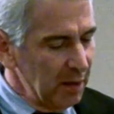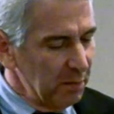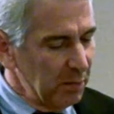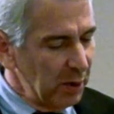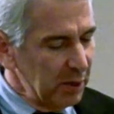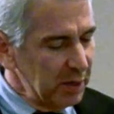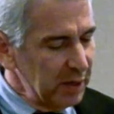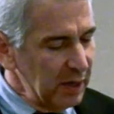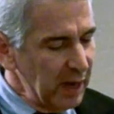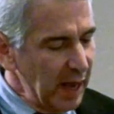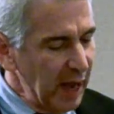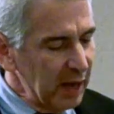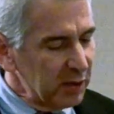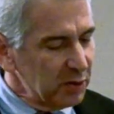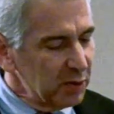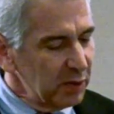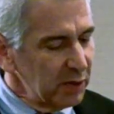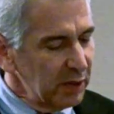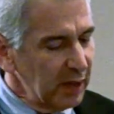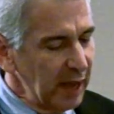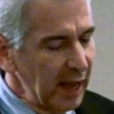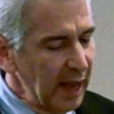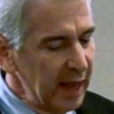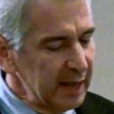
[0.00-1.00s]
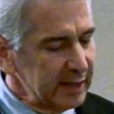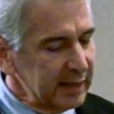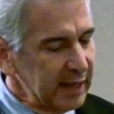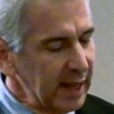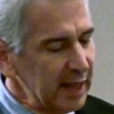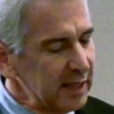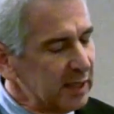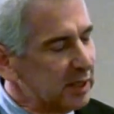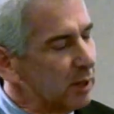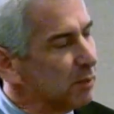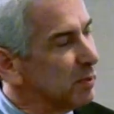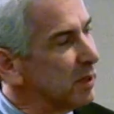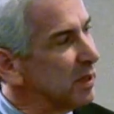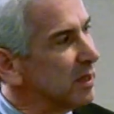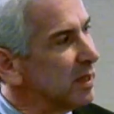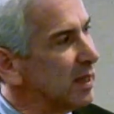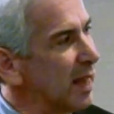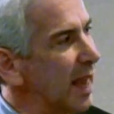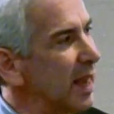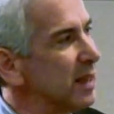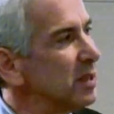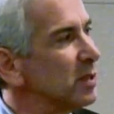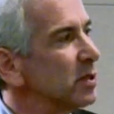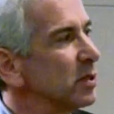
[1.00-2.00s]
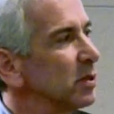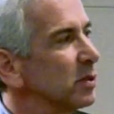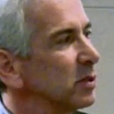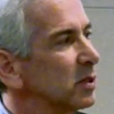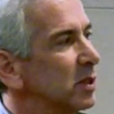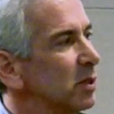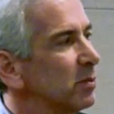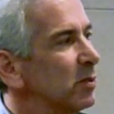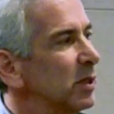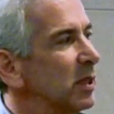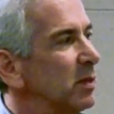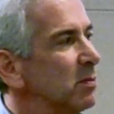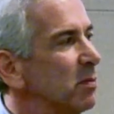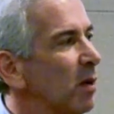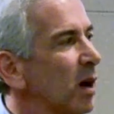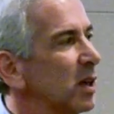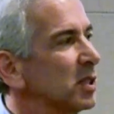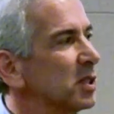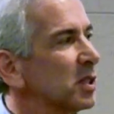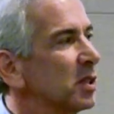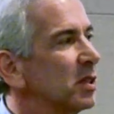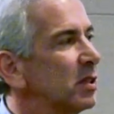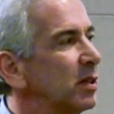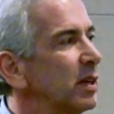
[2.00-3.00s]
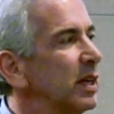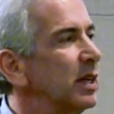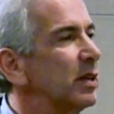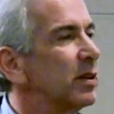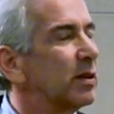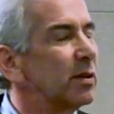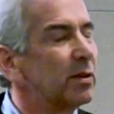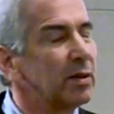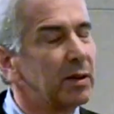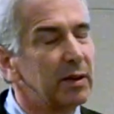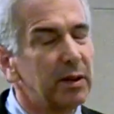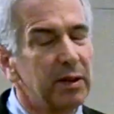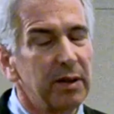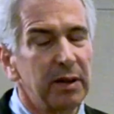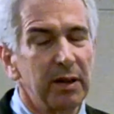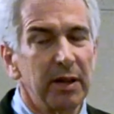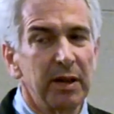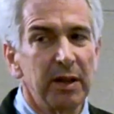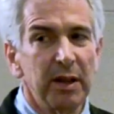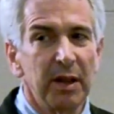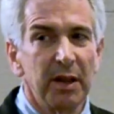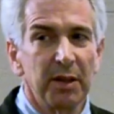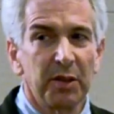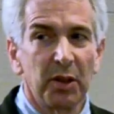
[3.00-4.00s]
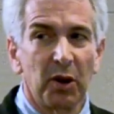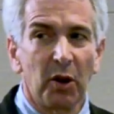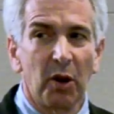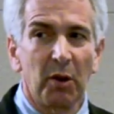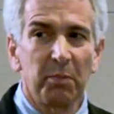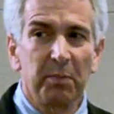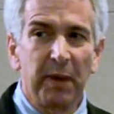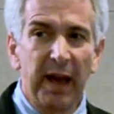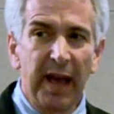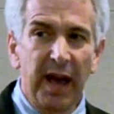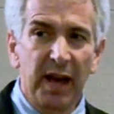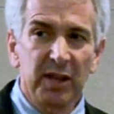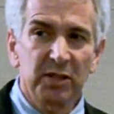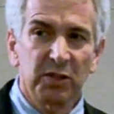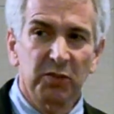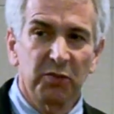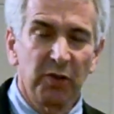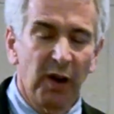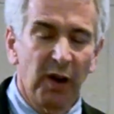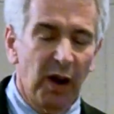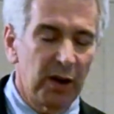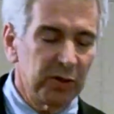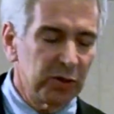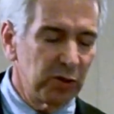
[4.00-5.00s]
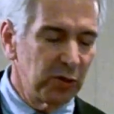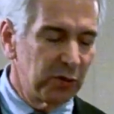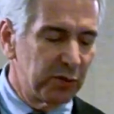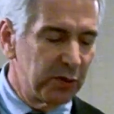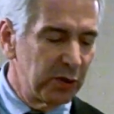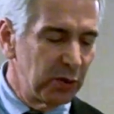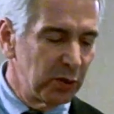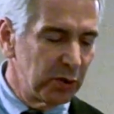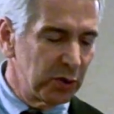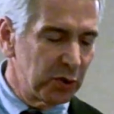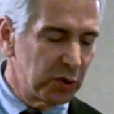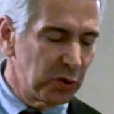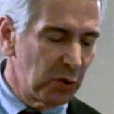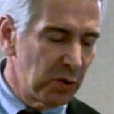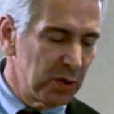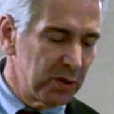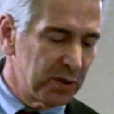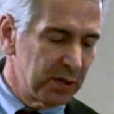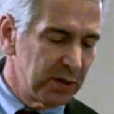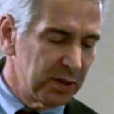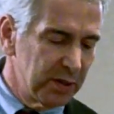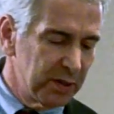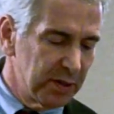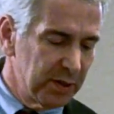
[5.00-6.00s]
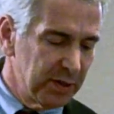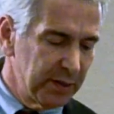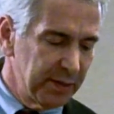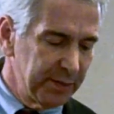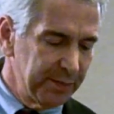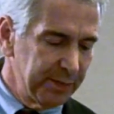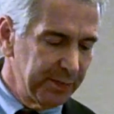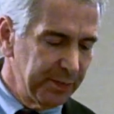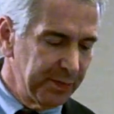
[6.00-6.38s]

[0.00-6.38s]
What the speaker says: but natural gas has the potential to be much cleaner than our past fossil fuel sources.